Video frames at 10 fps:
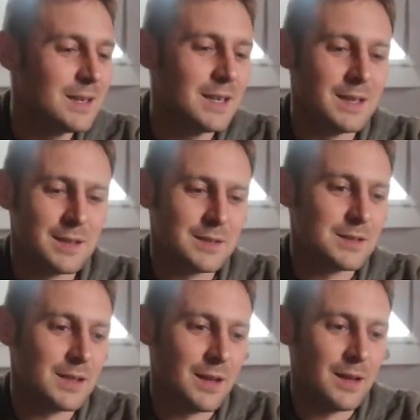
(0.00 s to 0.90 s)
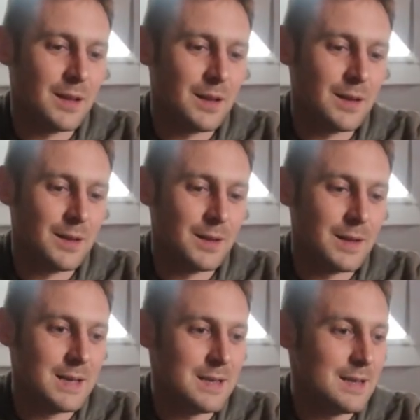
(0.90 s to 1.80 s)
And
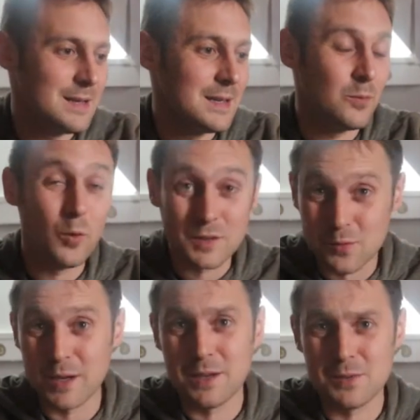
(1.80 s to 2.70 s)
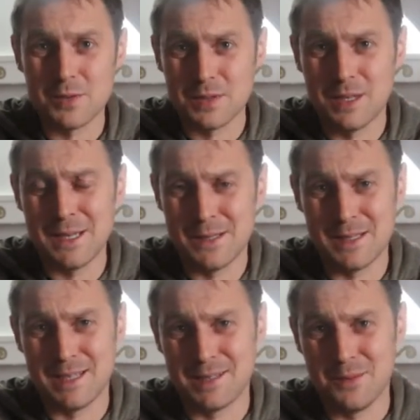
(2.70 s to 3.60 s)
it was quite interesting to
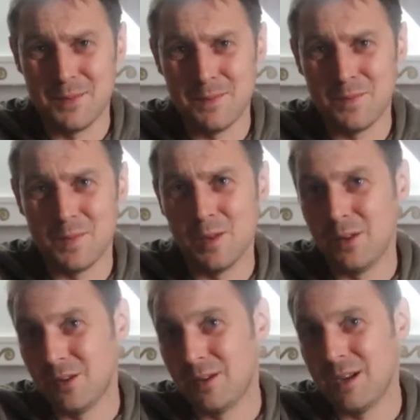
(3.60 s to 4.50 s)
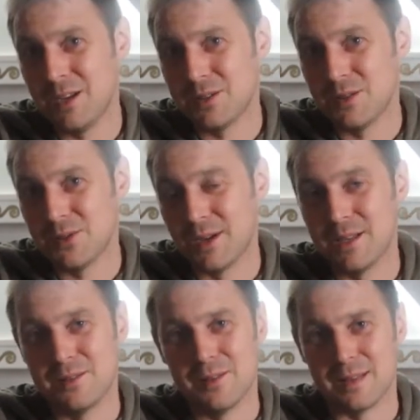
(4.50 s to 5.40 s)
see some northern nation trying
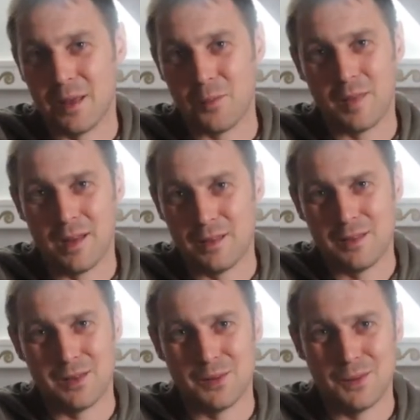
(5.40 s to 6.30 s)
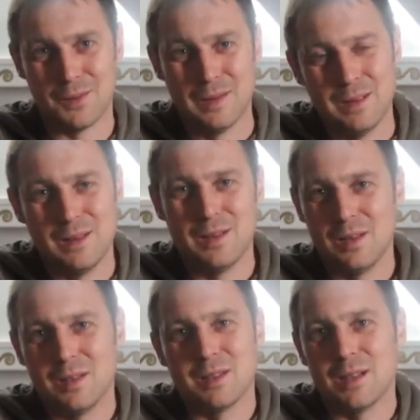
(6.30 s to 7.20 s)
to attempt that. So
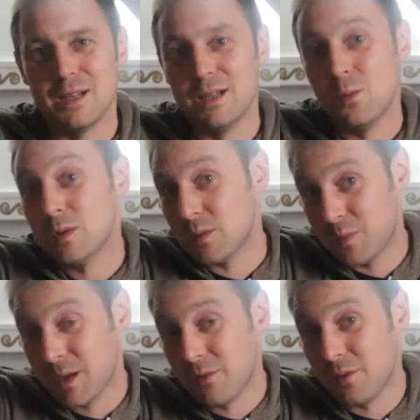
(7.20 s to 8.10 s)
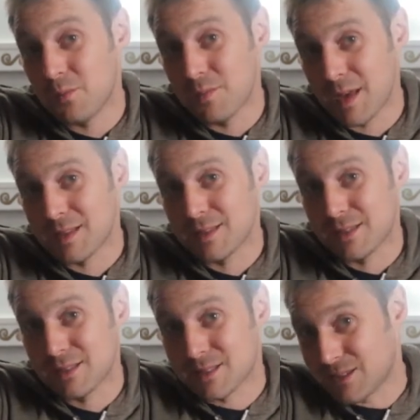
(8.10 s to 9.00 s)
it was a bit of a
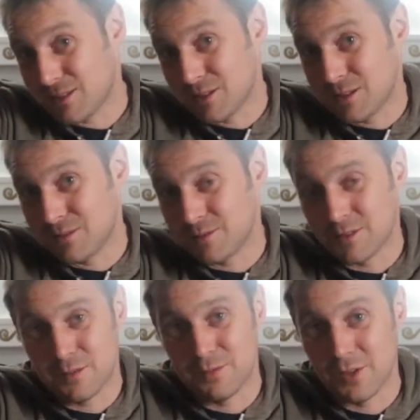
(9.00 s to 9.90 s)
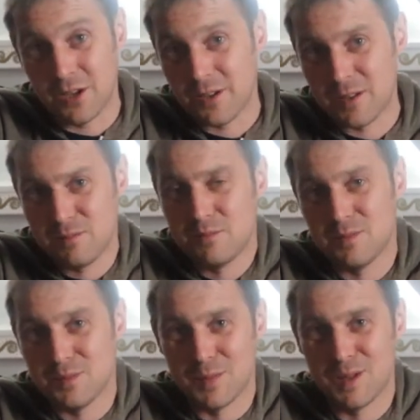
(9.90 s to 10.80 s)
mess of a vlog,
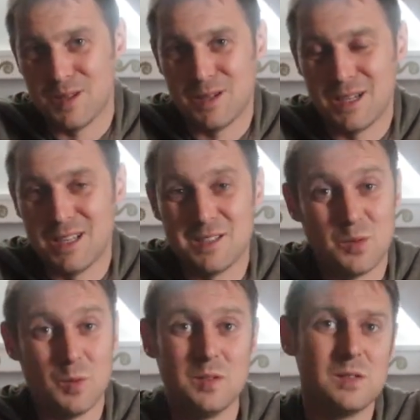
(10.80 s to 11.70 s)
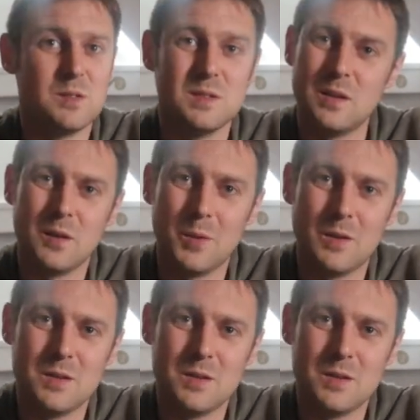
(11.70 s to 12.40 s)
but I guess I wanted to talk about